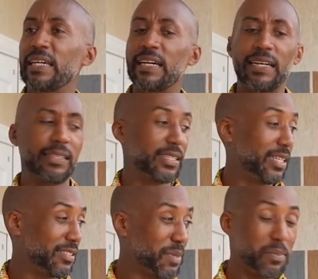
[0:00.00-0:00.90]
The
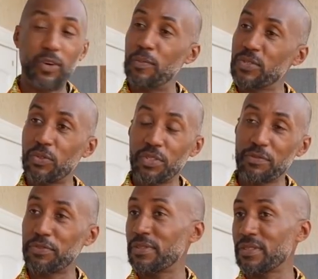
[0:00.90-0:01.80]
kids may be homeschooling
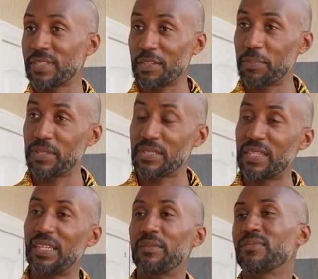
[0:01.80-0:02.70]
for extended periods of
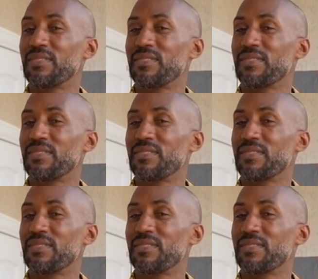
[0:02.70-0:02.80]
time.